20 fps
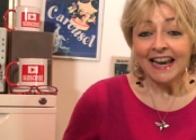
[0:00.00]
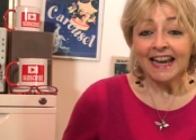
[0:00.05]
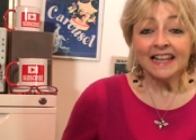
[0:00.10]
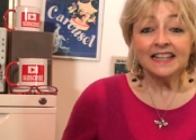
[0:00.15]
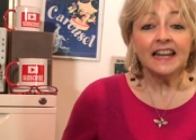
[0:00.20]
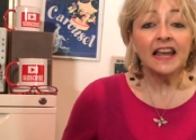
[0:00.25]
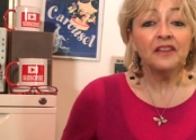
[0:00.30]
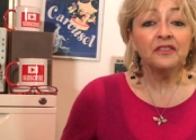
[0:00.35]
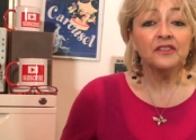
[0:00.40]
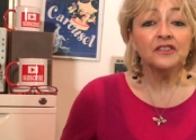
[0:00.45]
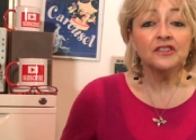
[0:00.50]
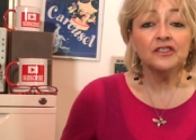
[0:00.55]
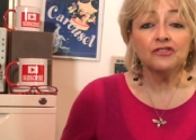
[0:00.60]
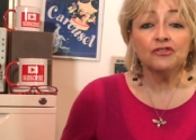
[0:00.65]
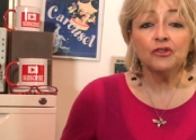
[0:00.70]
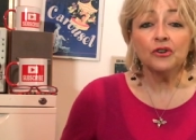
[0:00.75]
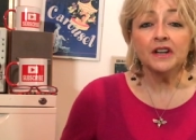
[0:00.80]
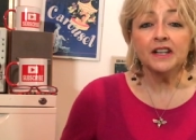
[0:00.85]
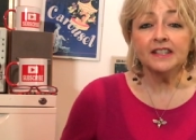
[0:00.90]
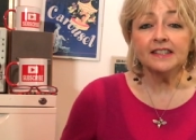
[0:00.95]
Nathan
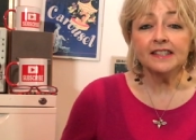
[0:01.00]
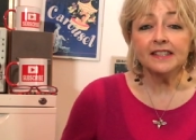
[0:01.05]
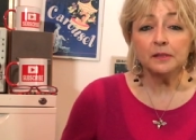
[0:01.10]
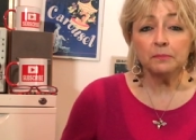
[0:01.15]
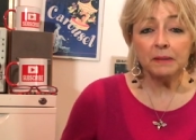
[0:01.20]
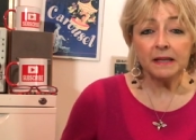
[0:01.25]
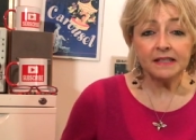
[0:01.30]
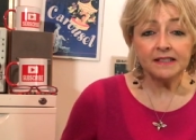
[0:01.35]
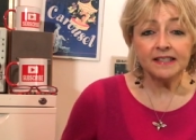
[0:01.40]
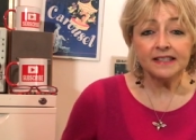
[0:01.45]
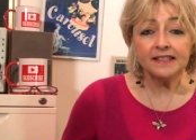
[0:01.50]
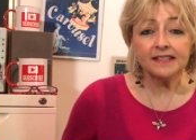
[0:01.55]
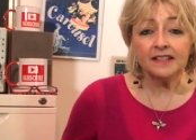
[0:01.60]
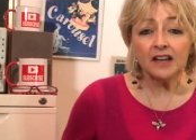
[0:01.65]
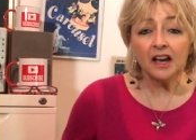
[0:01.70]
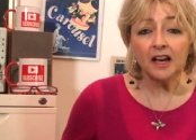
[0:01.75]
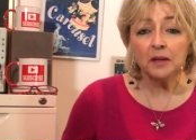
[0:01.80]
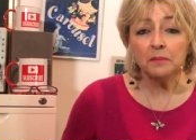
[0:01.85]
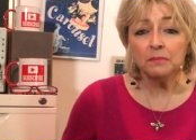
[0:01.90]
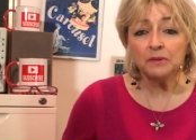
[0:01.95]
Detroit splits his
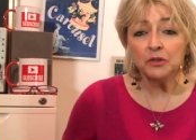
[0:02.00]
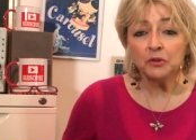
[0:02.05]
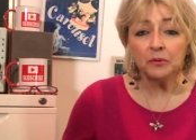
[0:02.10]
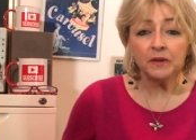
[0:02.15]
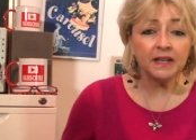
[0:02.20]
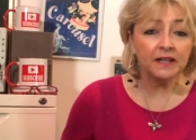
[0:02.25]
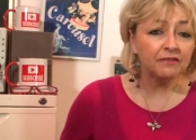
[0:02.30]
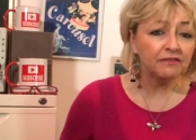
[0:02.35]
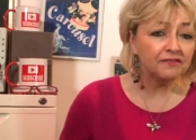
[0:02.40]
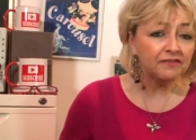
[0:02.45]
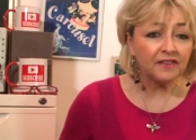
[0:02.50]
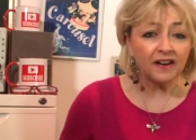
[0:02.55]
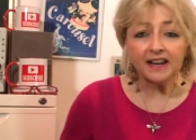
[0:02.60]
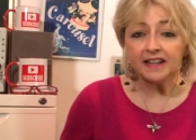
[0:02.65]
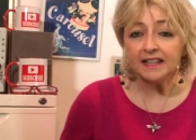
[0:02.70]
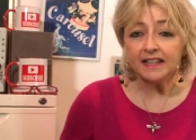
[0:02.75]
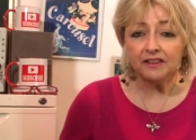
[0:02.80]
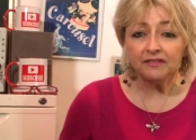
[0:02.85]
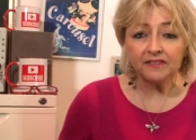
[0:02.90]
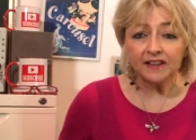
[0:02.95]
time between
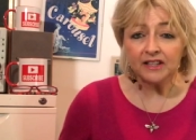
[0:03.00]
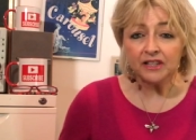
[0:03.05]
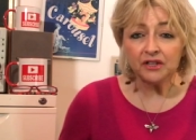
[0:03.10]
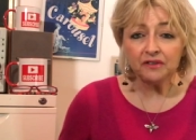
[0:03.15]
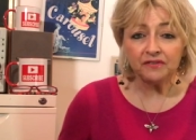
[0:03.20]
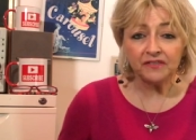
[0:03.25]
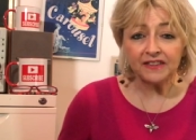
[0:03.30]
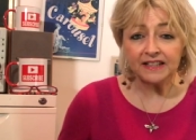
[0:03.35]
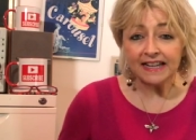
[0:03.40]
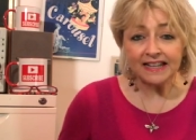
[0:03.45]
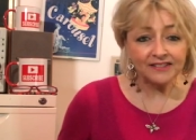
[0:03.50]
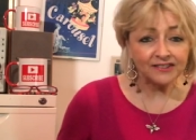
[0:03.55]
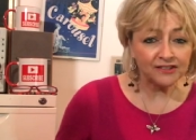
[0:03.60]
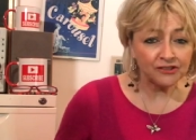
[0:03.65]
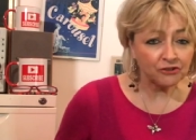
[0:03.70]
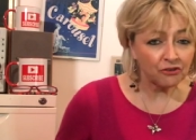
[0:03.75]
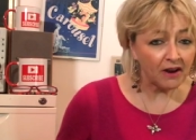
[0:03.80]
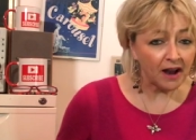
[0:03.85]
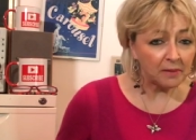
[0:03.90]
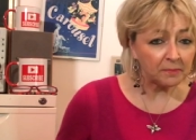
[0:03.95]
finding a venue for the
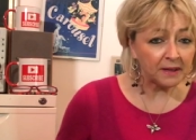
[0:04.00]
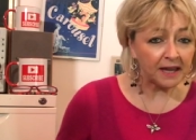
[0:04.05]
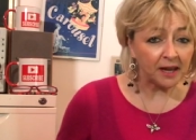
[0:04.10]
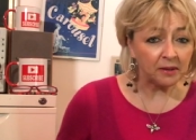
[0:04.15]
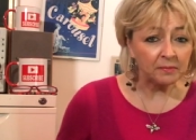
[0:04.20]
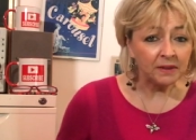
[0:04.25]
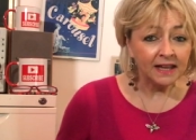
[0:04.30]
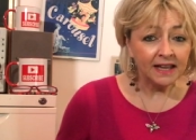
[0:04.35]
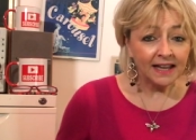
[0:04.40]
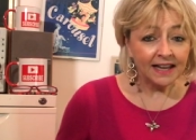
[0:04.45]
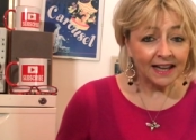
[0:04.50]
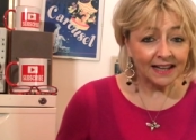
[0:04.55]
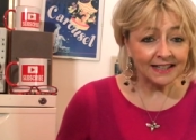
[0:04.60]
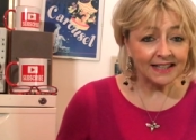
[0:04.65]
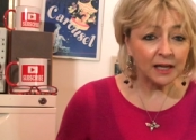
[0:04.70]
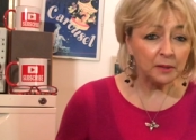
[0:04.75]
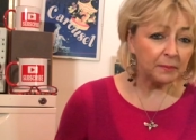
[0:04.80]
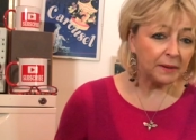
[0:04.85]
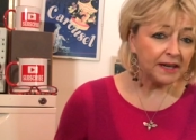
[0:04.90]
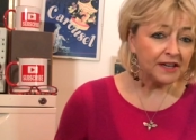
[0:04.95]
latest crap game and
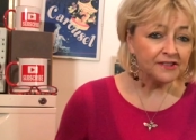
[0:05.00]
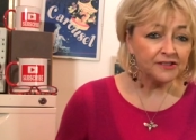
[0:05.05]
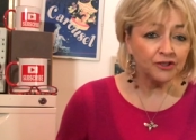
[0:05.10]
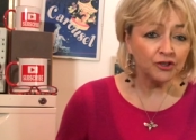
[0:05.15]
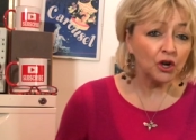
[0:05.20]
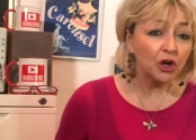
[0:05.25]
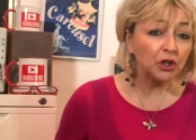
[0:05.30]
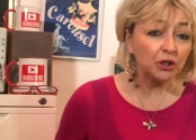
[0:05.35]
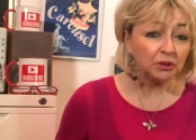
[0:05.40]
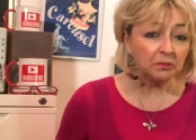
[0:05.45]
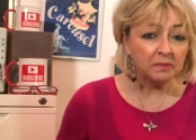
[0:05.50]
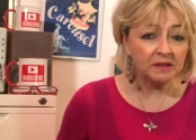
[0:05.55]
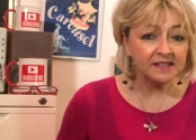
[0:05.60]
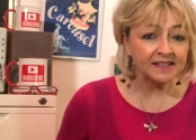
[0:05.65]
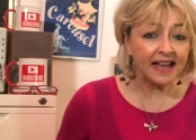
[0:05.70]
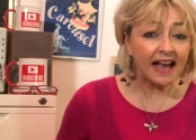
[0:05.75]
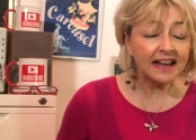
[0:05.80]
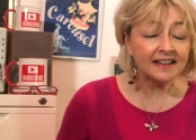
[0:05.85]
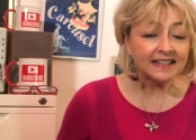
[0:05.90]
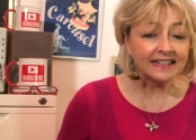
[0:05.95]
keeping his doll, Miss
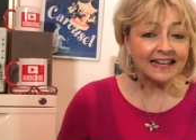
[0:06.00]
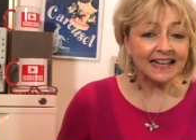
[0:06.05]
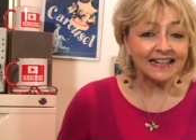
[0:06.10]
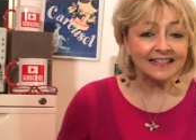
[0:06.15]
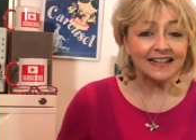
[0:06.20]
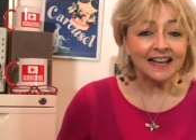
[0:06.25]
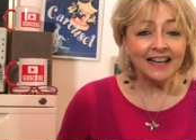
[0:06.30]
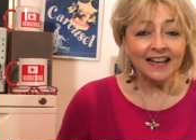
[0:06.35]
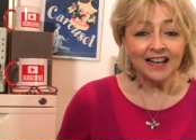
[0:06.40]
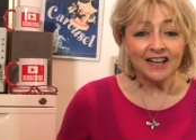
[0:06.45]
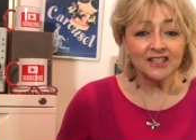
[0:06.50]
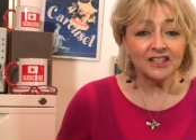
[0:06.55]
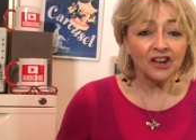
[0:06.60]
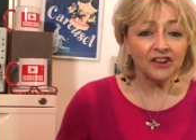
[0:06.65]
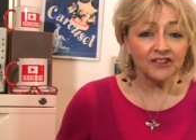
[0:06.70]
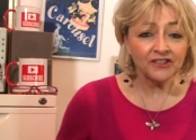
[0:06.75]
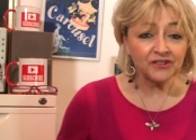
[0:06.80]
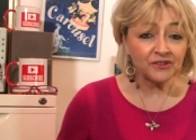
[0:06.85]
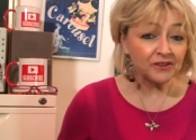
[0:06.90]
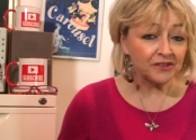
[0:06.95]
Adelaide, a
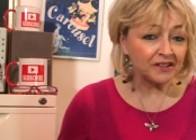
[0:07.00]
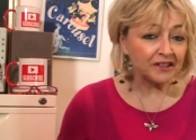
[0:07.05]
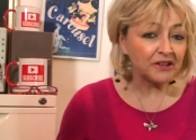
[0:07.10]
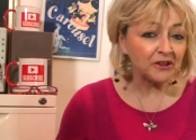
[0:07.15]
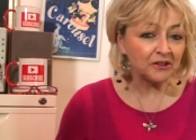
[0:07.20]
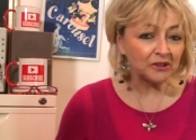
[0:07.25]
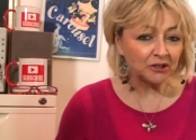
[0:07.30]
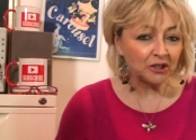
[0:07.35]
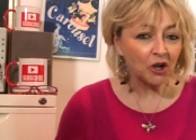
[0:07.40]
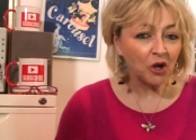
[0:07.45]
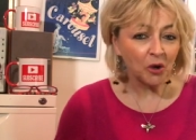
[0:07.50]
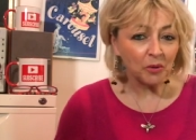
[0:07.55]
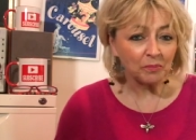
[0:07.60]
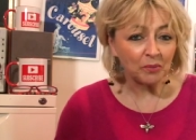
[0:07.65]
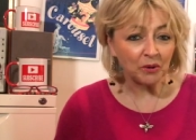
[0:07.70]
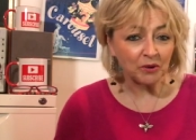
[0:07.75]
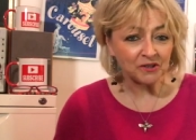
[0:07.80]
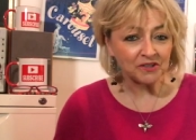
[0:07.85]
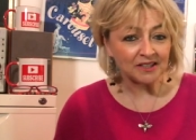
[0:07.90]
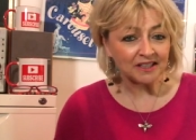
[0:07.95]
dancer at the local
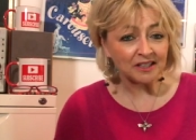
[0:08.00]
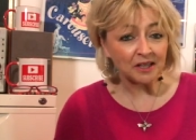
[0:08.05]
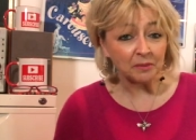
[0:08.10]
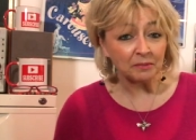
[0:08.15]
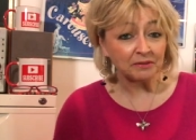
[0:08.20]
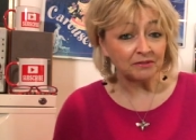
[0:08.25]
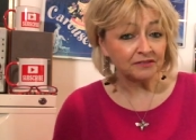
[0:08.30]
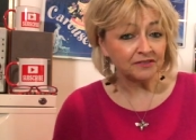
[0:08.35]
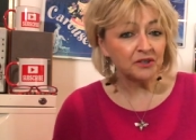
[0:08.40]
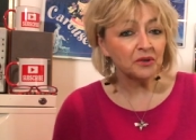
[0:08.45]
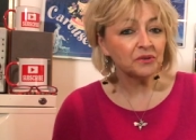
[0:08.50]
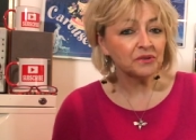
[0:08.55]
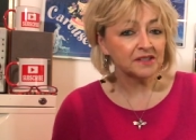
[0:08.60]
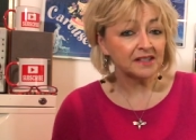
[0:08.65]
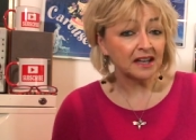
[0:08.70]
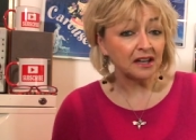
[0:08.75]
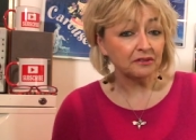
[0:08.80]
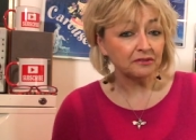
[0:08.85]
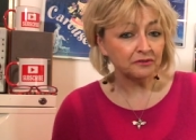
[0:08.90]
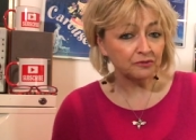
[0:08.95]
hotbox club and
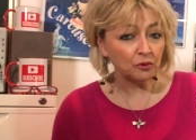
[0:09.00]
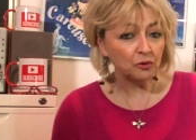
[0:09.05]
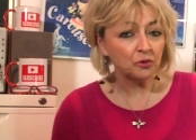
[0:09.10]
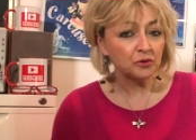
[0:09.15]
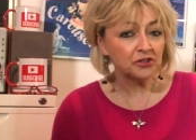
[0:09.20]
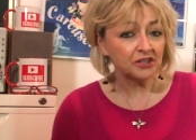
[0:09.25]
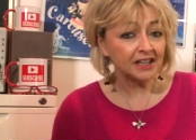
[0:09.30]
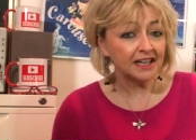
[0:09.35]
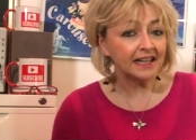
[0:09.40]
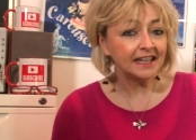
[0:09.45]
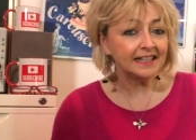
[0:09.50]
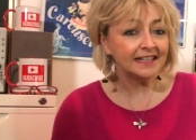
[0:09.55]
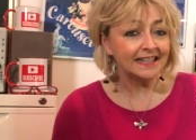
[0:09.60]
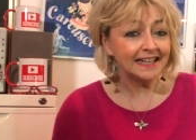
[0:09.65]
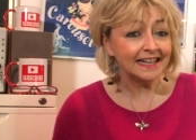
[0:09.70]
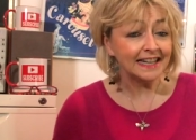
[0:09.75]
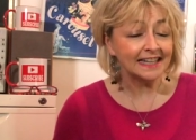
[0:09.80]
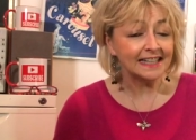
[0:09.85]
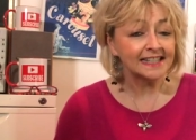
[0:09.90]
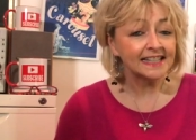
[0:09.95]
fiancée of fourteen
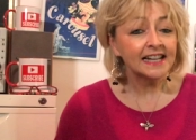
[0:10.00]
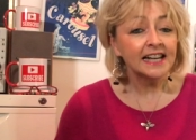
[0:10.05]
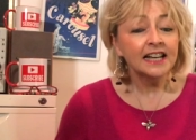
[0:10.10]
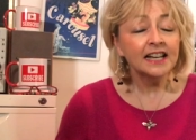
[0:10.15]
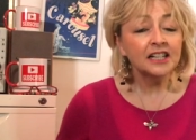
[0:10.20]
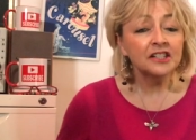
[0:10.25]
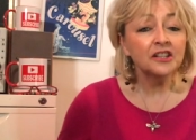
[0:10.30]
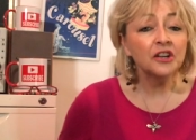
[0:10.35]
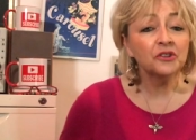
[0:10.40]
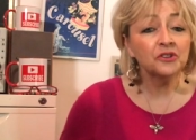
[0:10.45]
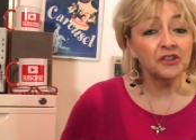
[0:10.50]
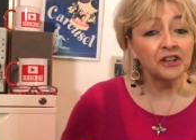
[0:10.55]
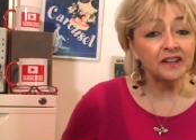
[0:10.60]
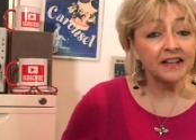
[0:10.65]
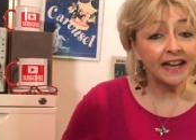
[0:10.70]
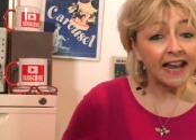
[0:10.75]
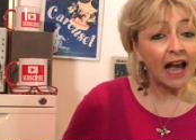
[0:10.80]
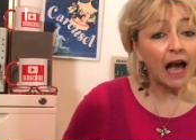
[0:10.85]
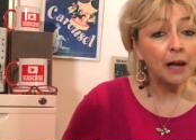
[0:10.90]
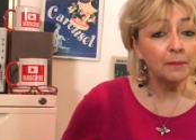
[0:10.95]
years, not
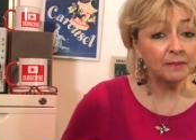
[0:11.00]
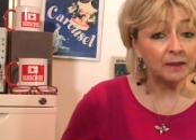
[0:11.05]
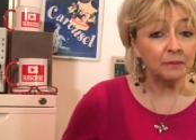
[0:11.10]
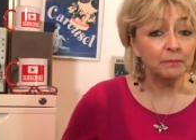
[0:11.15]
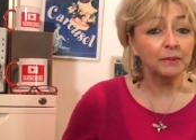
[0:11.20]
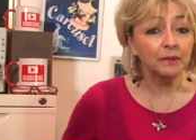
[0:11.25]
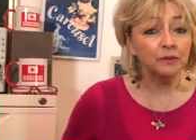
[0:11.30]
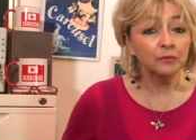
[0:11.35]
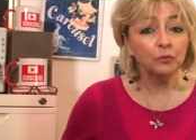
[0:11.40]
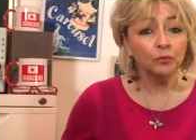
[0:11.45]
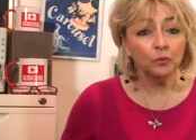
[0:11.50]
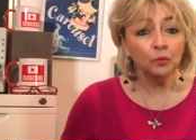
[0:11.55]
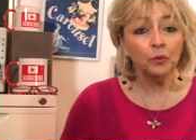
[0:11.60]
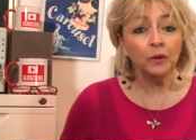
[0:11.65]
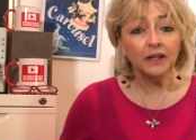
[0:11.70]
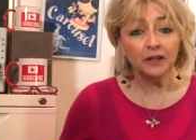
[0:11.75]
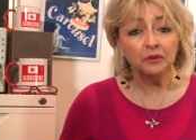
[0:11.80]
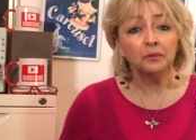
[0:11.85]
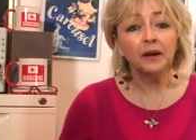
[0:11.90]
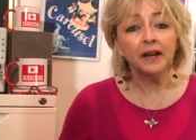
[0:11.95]
only happy but
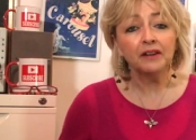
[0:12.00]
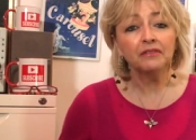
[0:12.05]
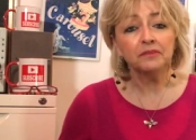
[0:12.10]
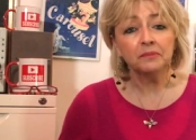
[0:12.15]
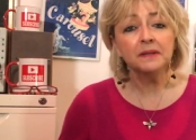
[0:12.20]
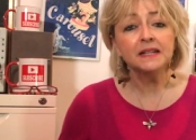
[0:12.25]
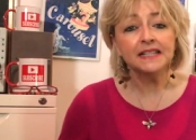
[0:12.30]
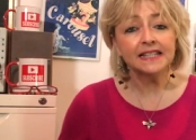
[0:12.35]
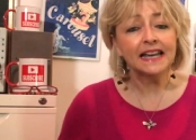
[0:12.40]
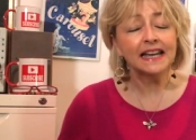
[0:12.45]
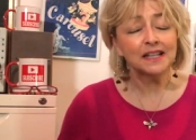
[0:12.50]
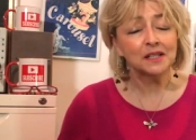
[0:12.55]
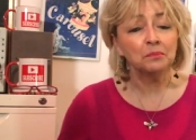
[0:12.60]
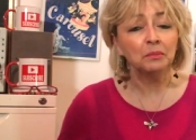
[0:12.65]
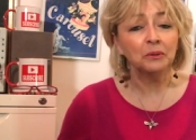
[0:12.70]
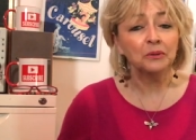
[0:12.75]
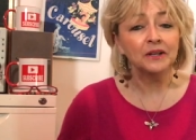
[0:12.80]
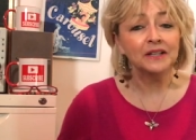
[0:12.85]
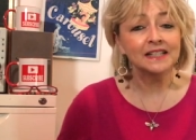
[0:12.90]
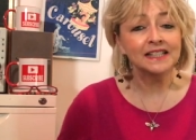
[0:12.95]
well away from his
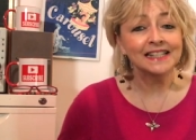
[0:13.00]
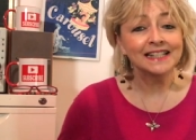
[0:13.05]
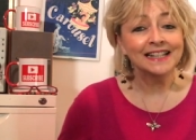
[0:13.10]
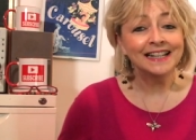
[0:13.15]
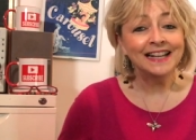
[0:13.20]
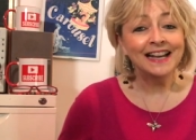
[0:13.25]
exploits.